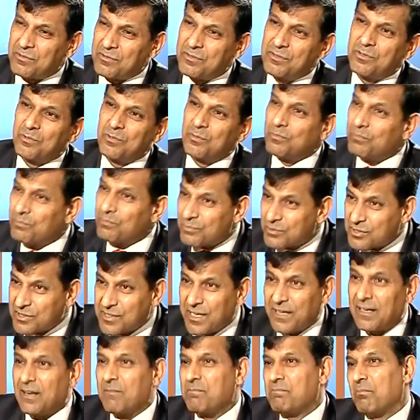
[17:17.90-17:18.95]
to
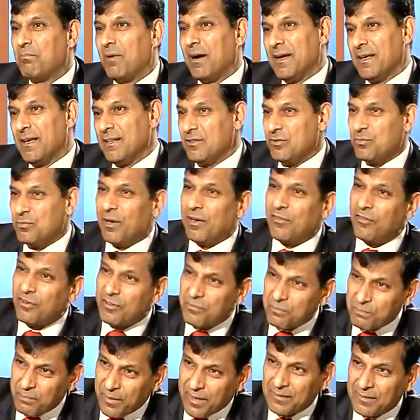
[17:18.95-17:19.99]
set up mines while
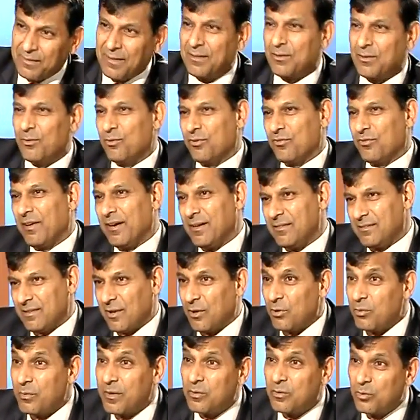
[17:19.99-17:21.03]
respecting those rights. How
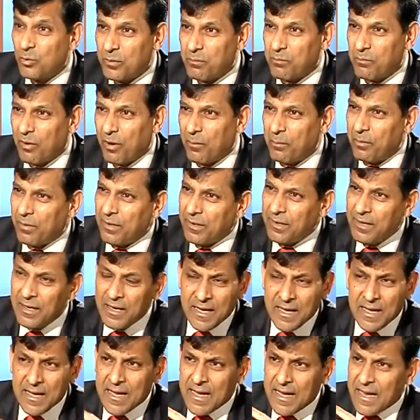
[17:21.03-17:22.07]
do we do it properly?
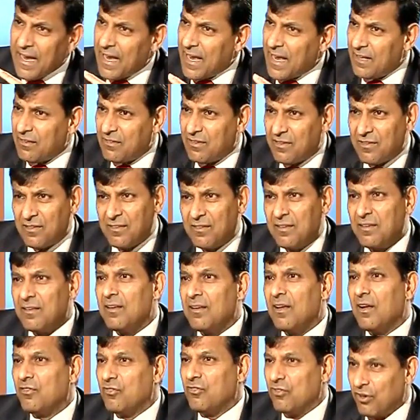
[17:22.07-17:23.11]
It's
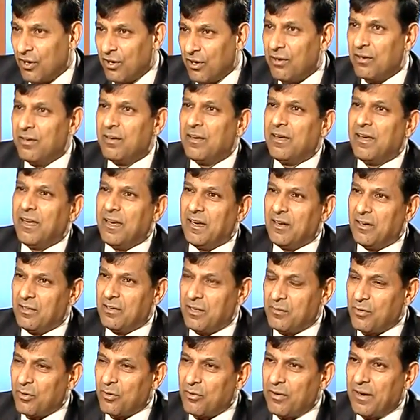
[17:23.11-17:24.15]
churn in a
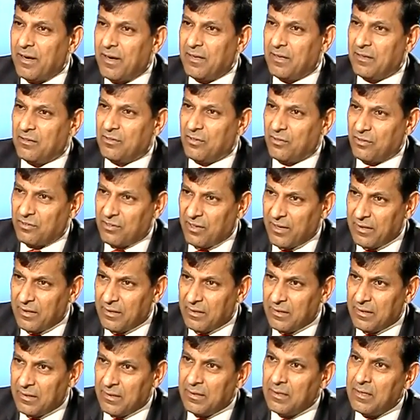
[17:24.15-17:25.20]
democratic
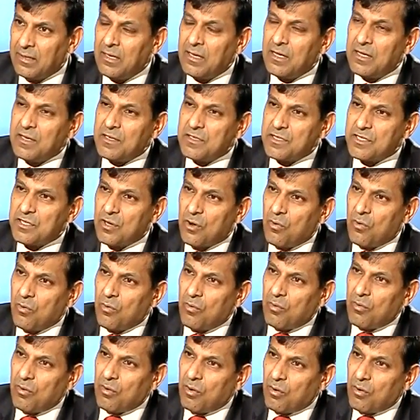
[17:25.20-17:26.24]
society. So
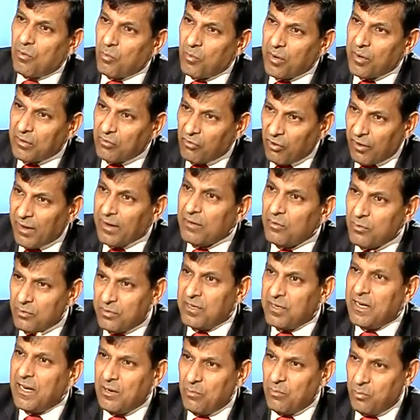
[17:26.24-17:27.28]
we're trying to
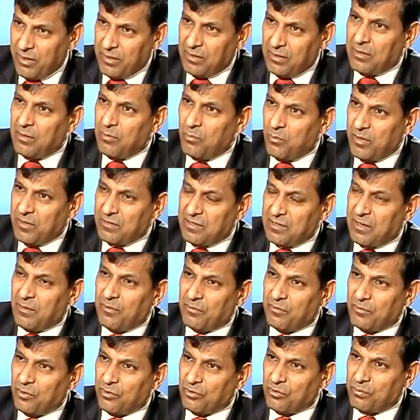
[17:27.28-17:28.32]
deal with some
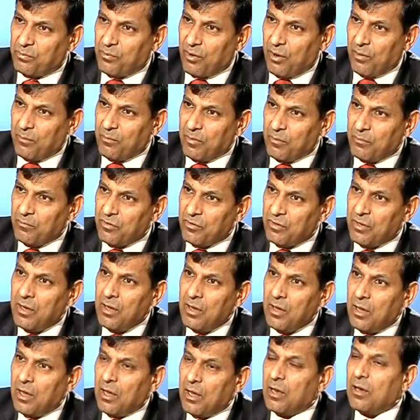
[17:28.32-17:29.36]
of those problems.
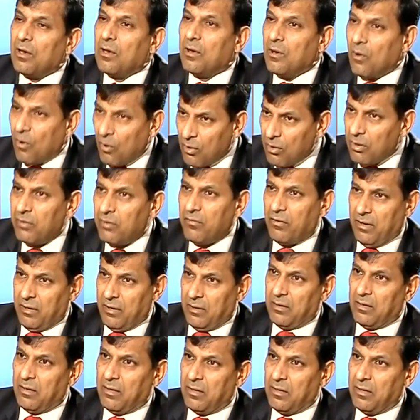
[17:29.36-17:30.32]
Longer run,